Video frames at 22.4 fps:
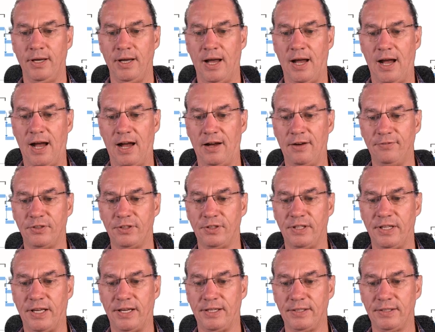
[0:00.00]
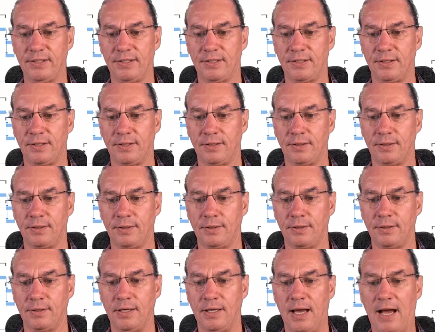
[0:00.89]
After that,
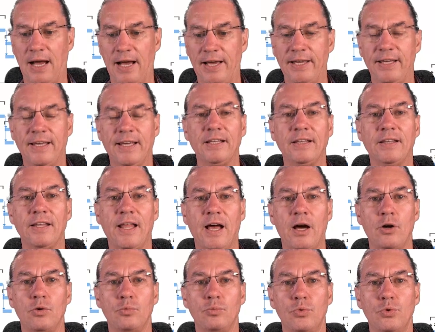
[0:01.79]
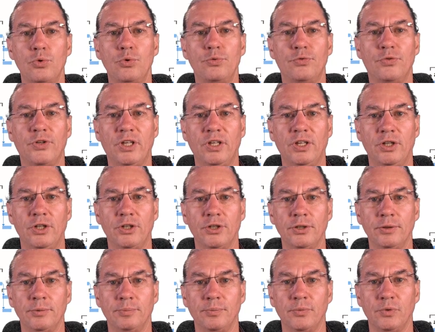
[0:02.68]
I can now move
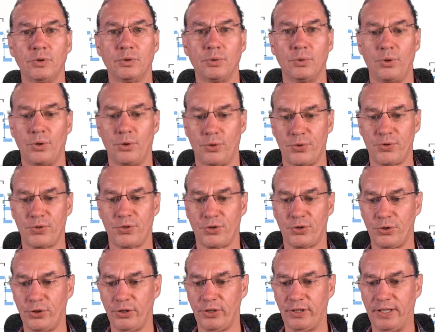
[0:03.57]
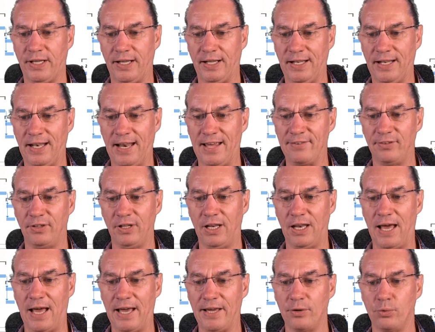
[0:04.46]
here to the third level
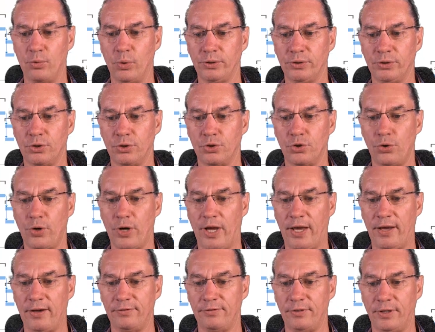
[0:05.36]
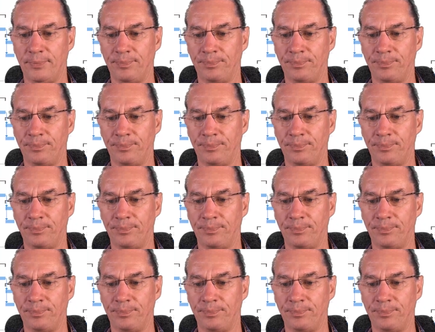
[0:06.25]
I want to have.